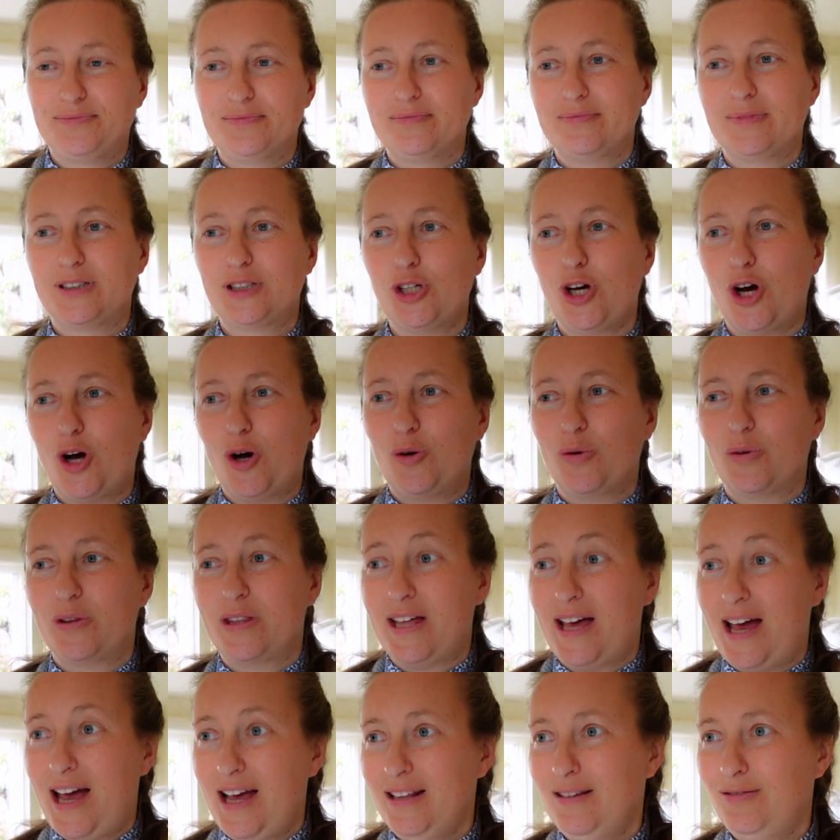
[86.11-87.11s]
So
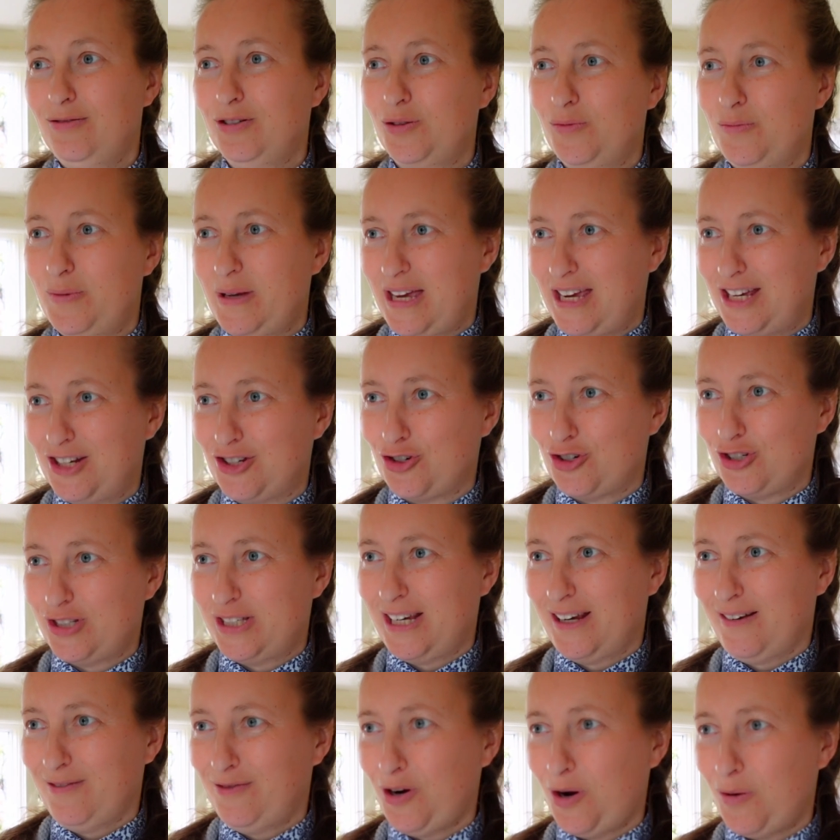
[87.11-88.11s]
that will be
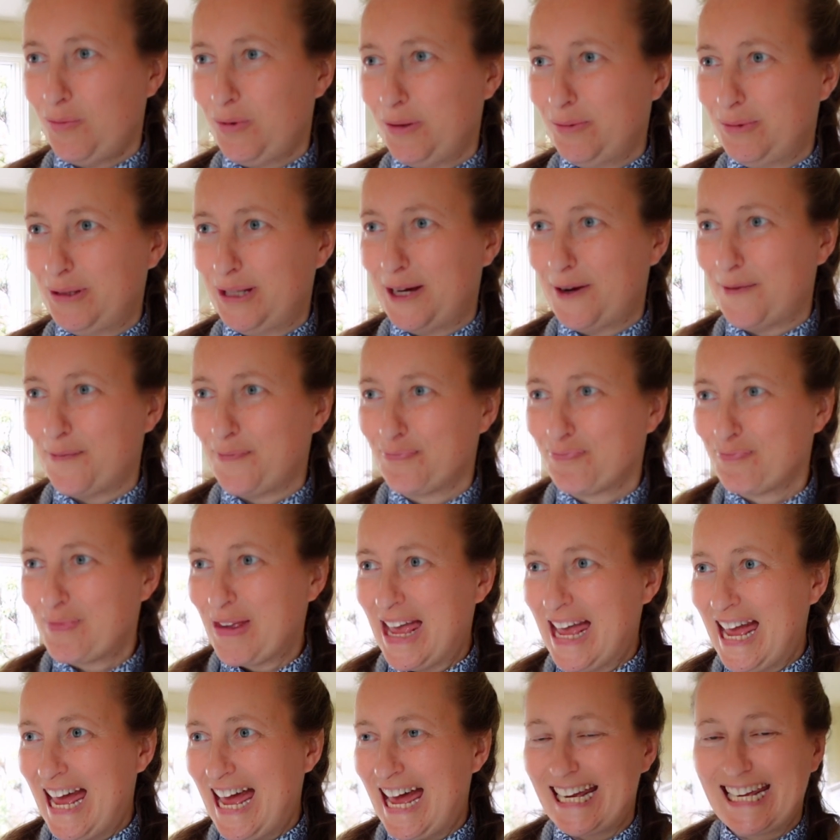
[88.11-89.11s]
interesting. Probably,
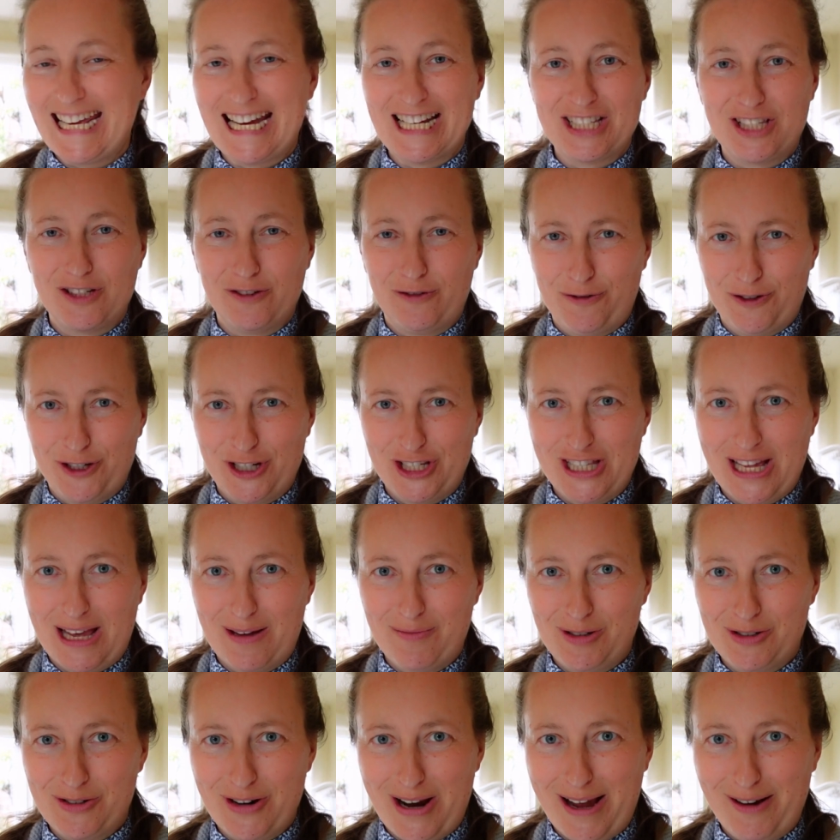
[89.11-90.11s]
again, the first
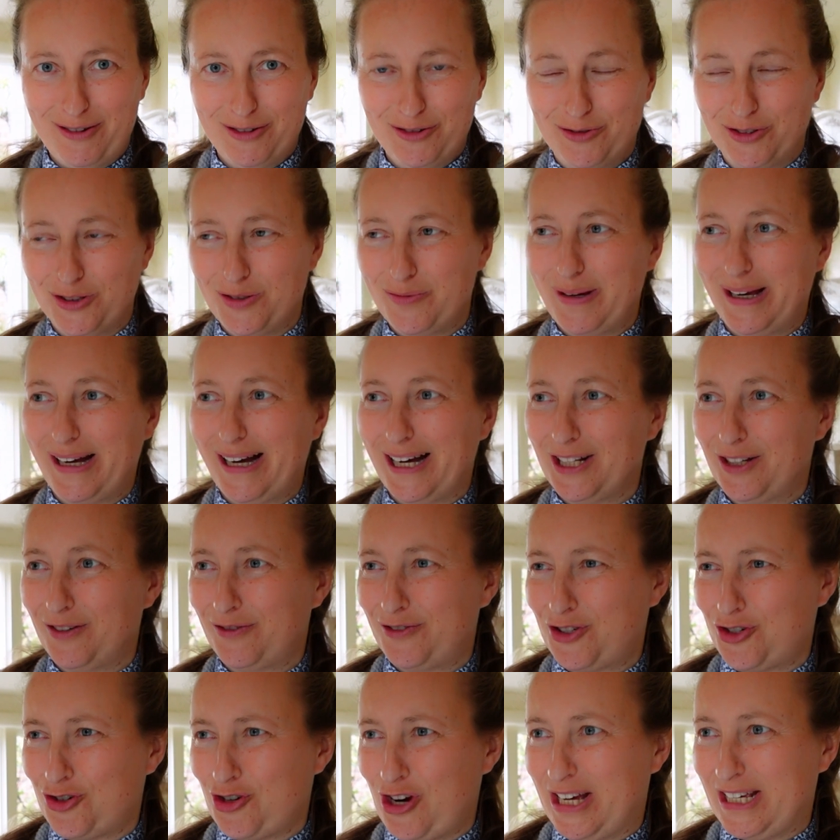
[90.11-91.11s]
time around would be kind of
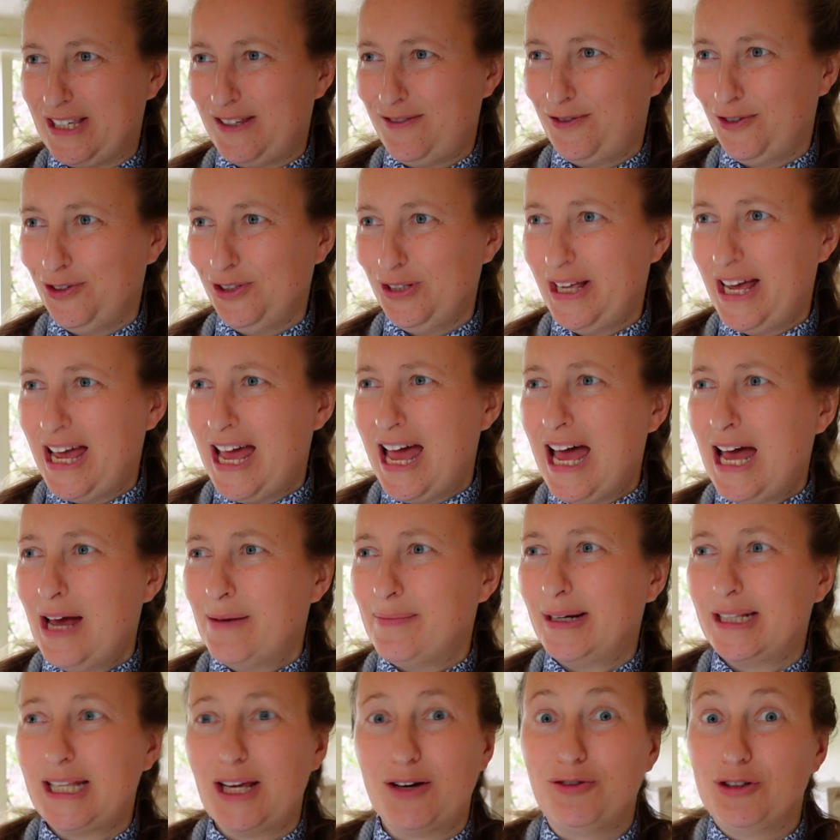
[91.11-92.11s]
stressful,
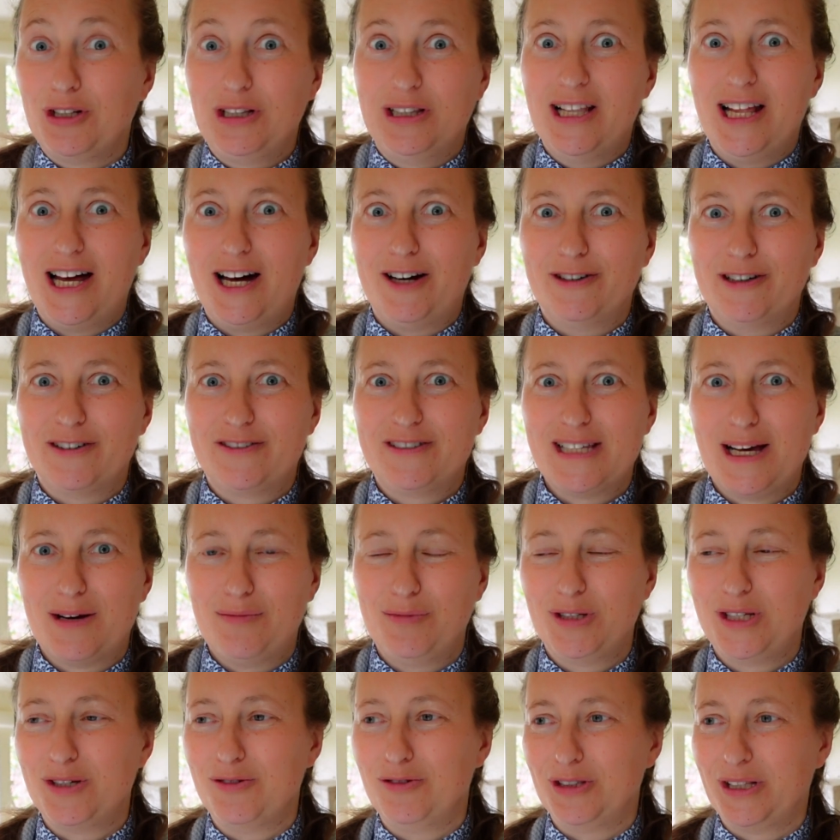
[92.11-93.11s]
but I would love if
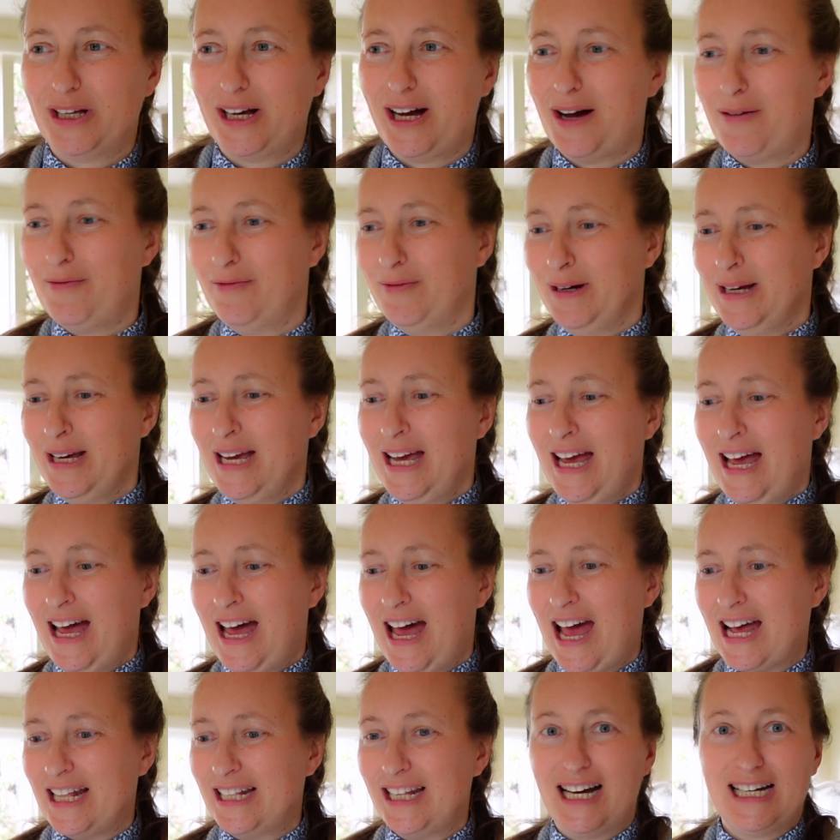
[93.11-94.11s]
somebody will come
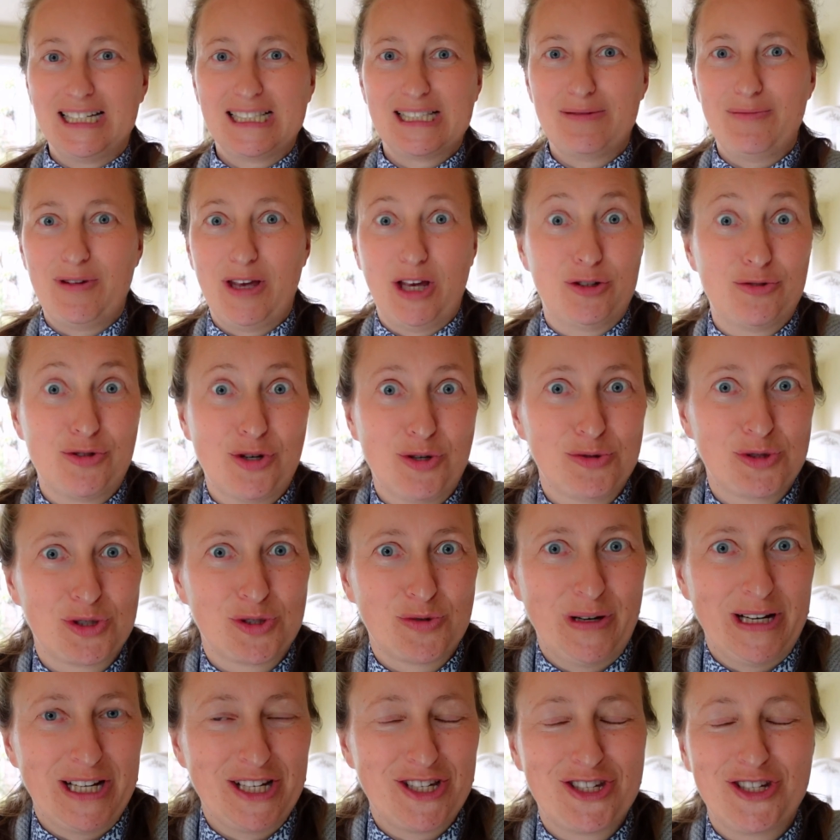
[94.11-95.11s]
and ask me a rose
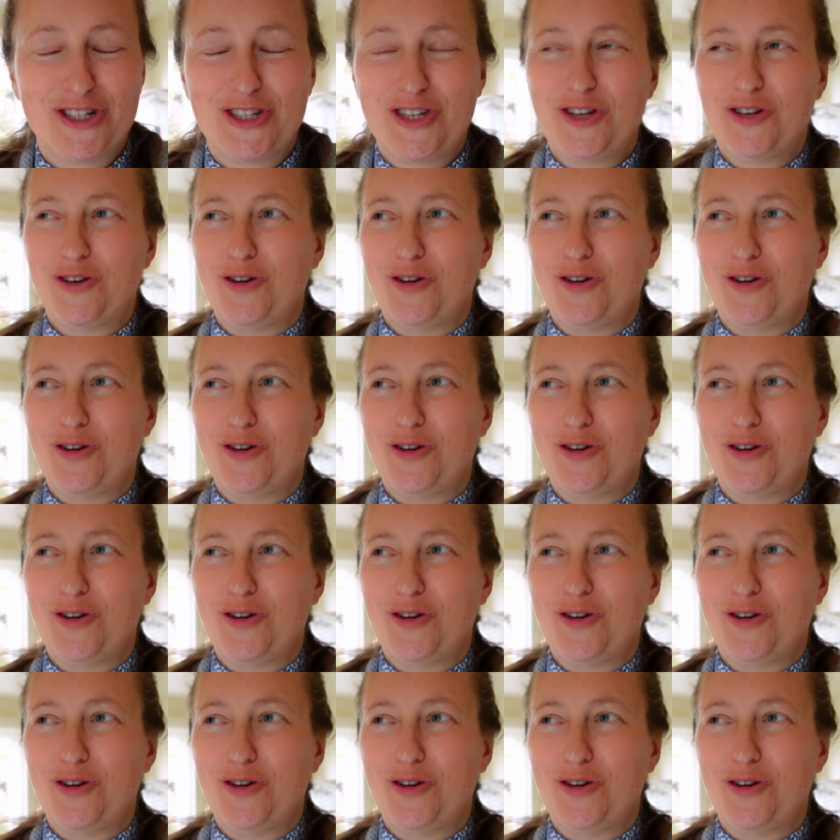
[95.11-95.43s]
question,